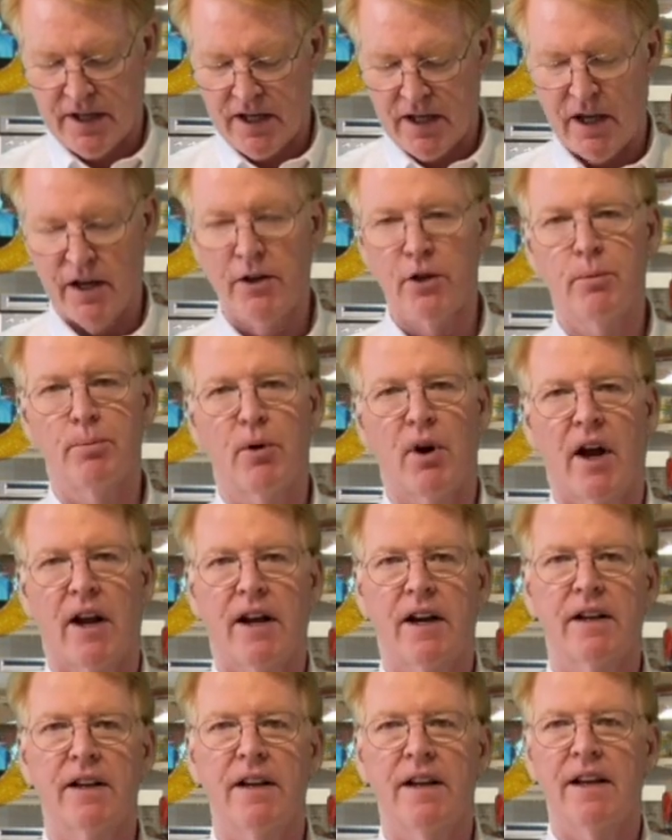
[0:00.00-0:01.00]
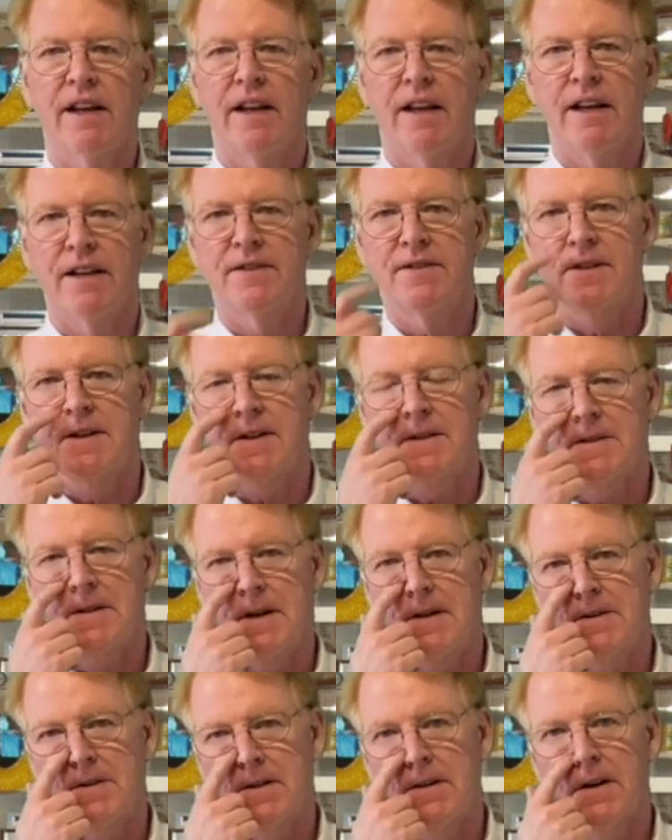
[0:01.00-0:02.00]
a new product. It's an
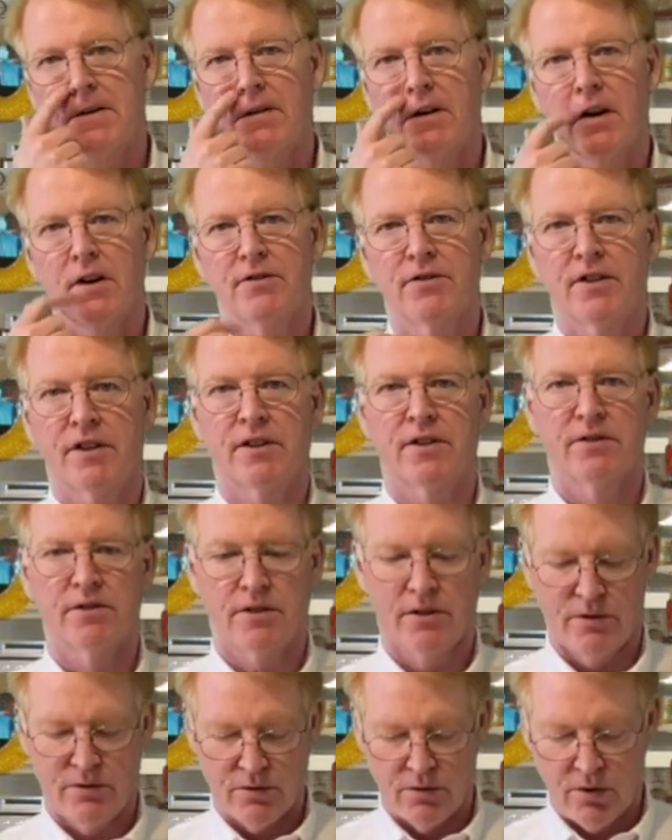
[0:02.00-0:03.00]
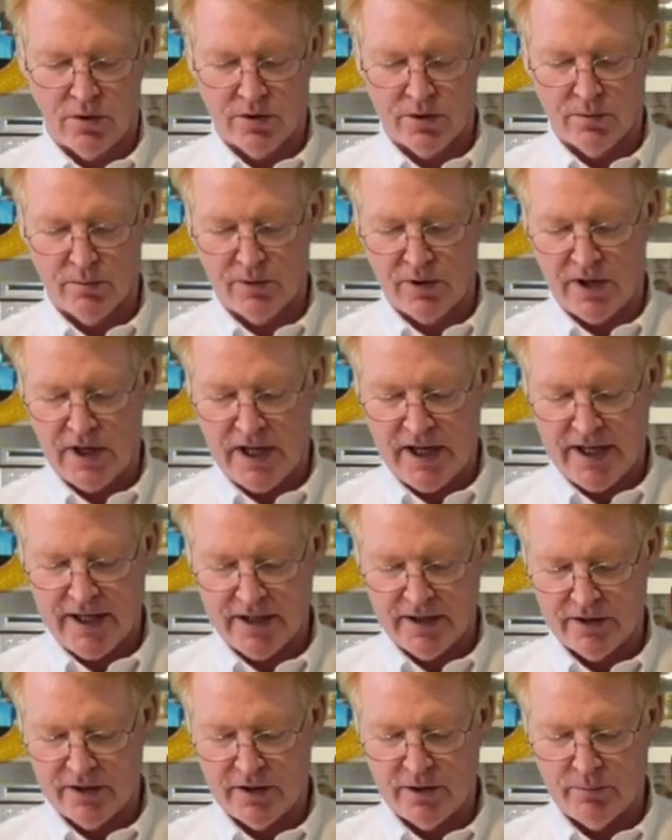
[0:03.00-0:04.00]
extension of our signal controller
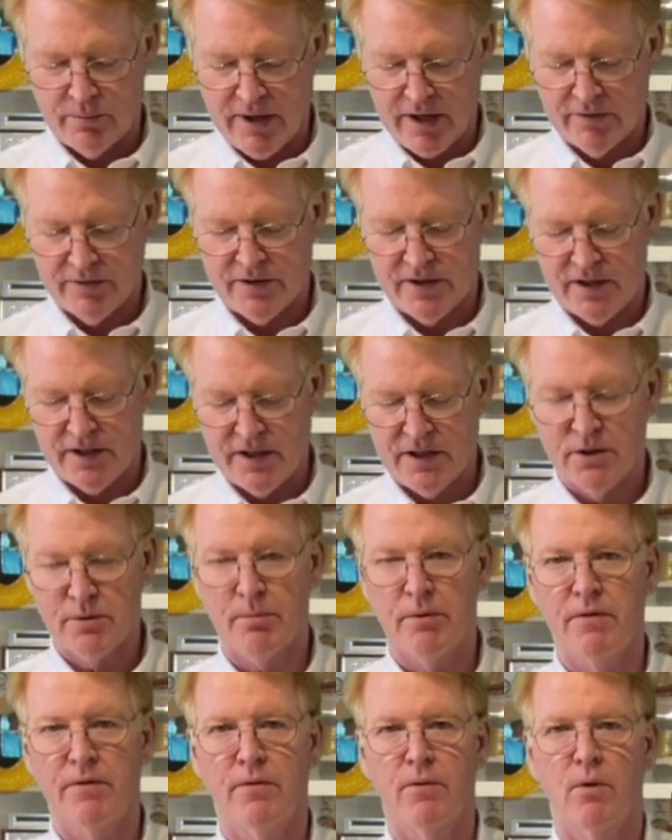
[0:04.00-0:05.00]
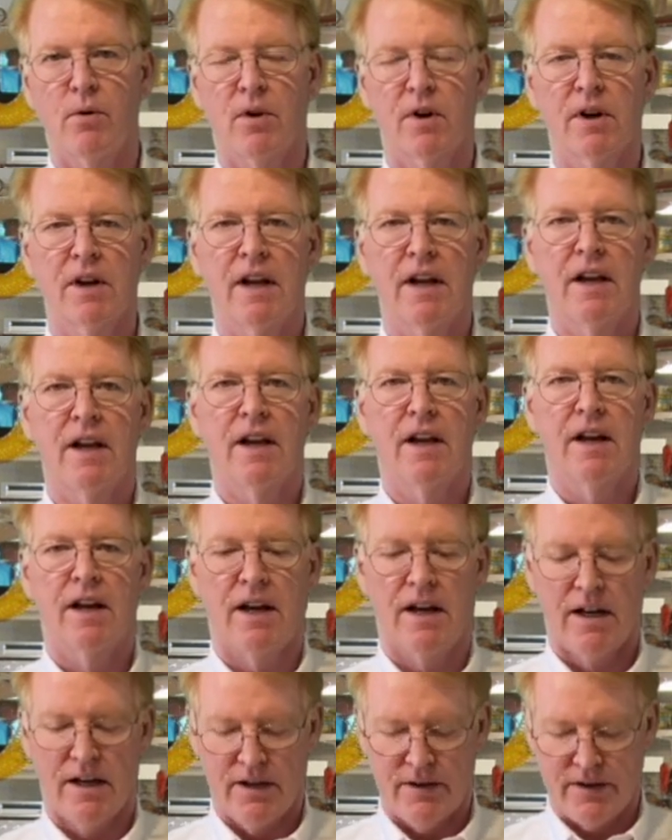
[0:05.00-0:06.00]
line. You may have seen these before.
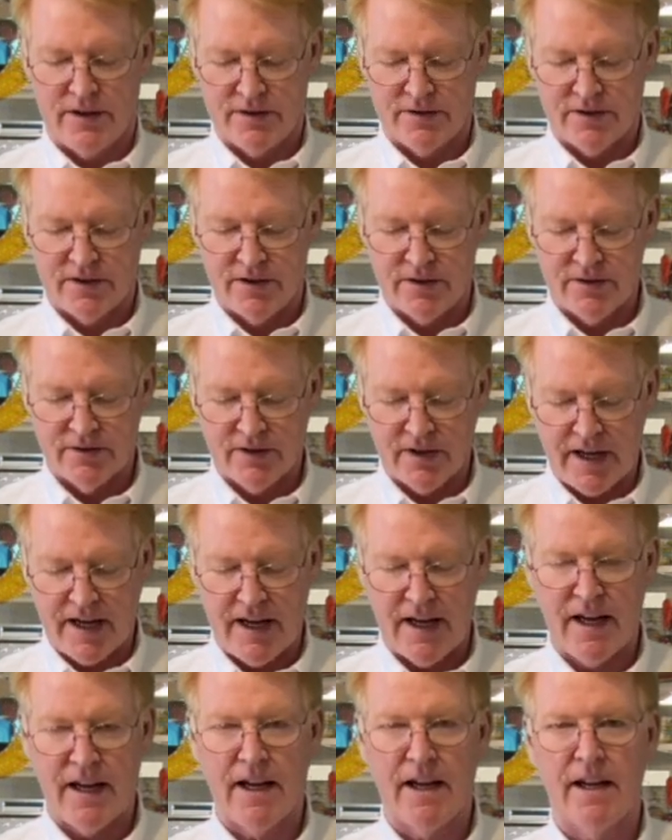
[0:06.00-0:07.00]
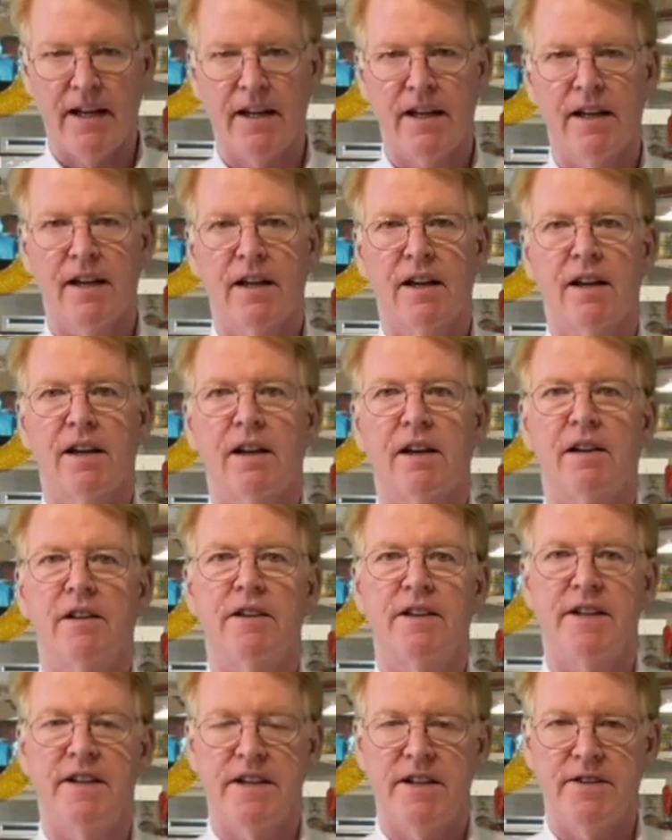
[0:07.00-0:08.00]
This is a
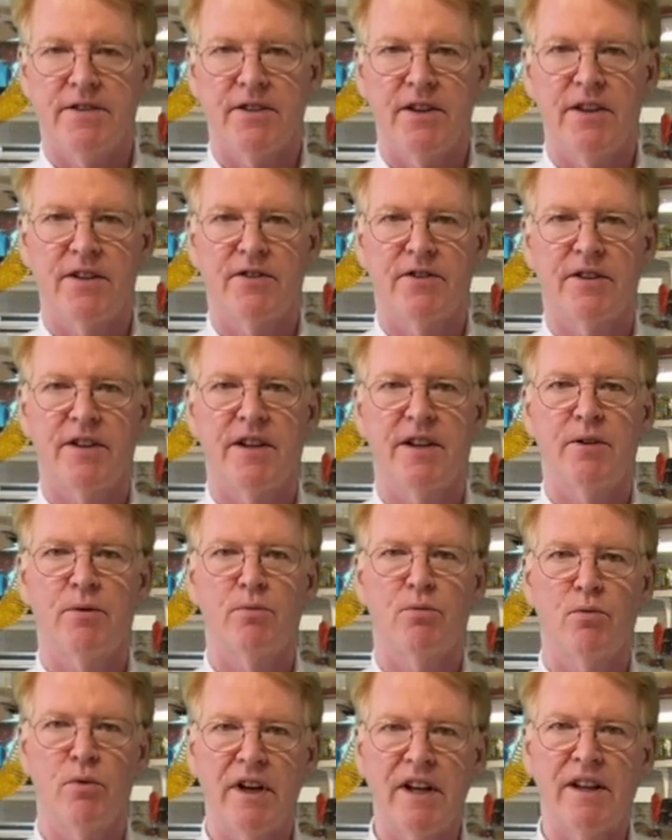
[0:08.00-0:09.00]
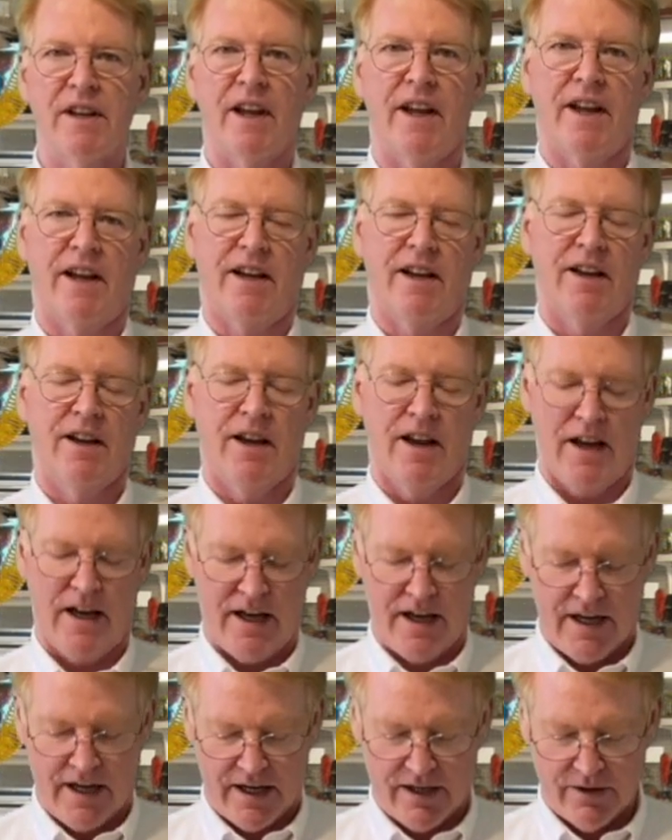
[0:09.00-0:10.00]
DCC relay,
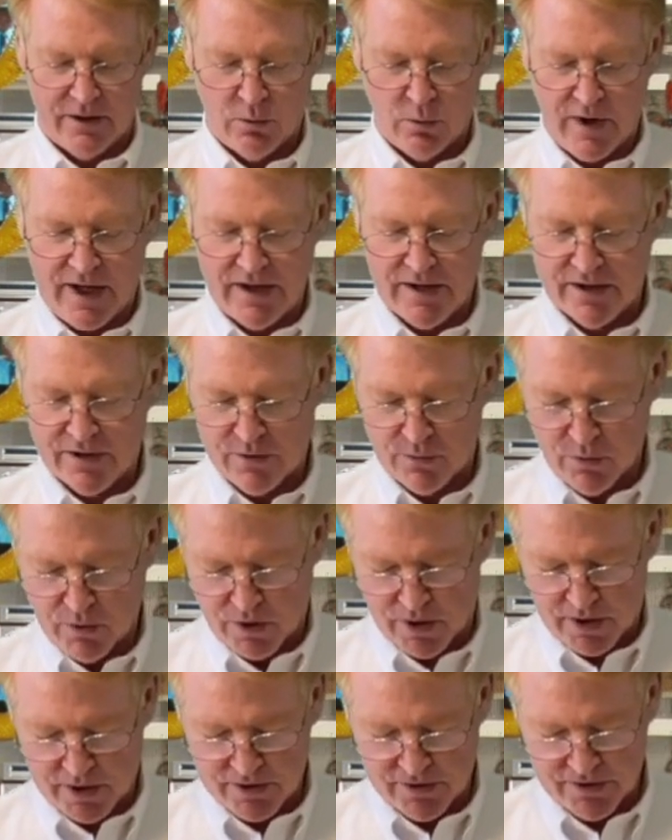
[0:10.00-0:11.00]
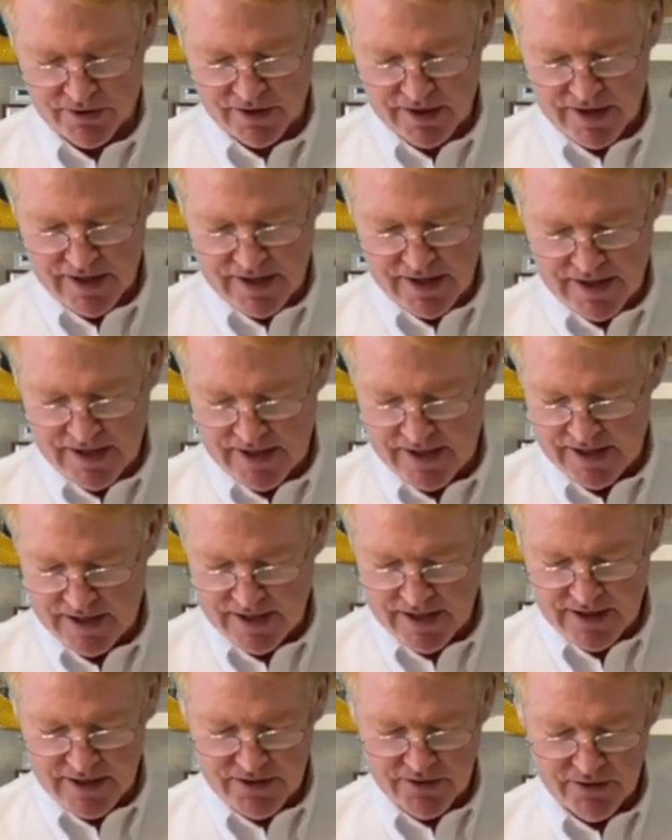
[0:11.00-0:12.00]
and the way this works
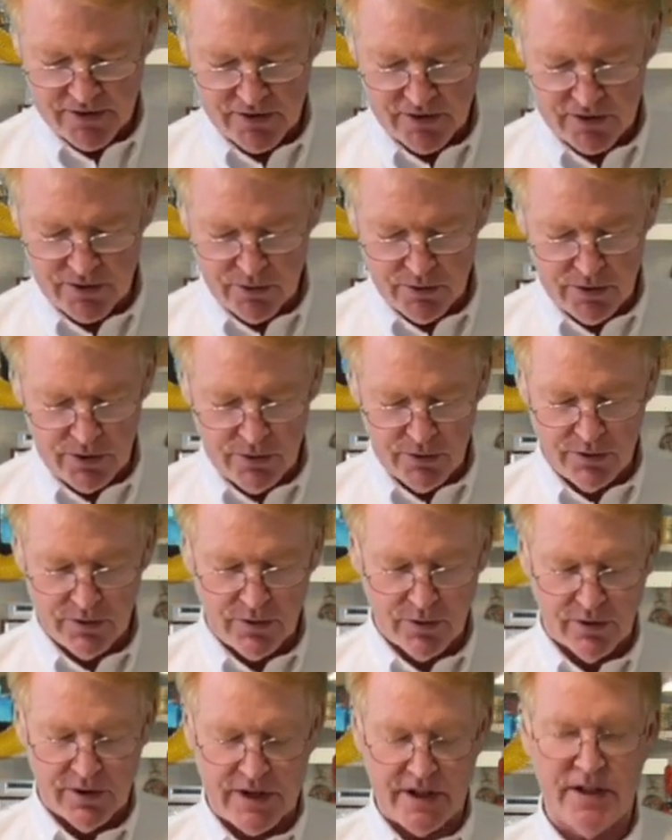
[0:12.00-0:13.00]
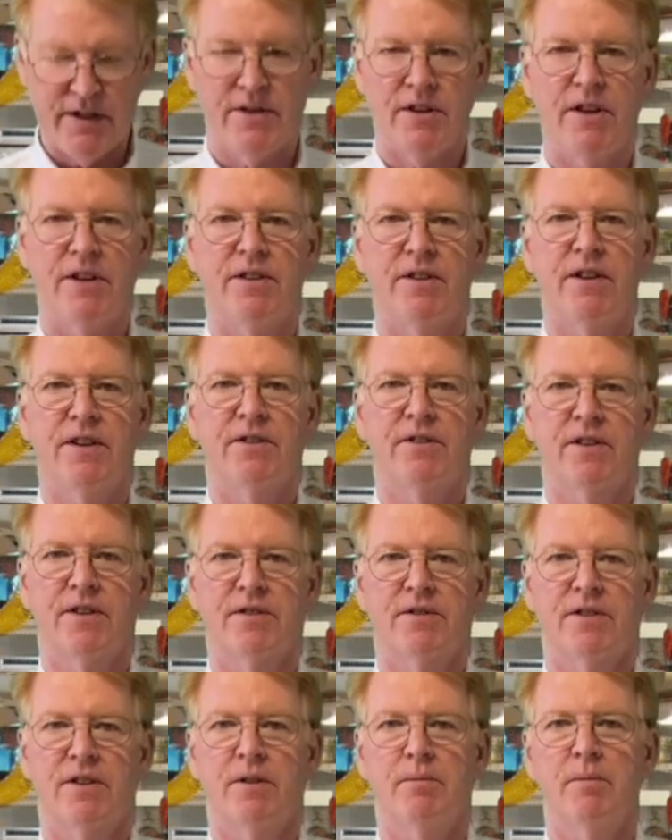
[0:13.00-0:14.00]
is you use your DCC
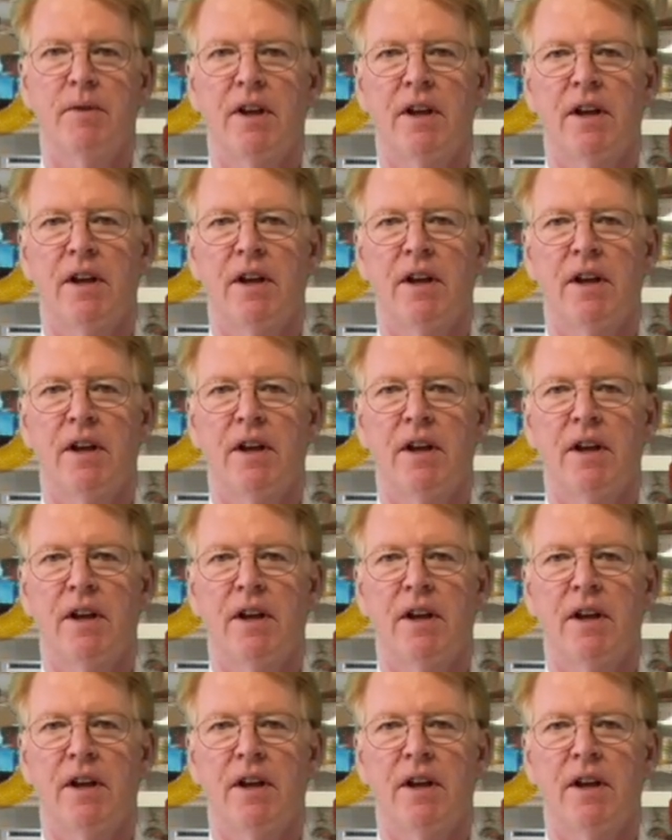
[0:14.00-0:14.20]
system,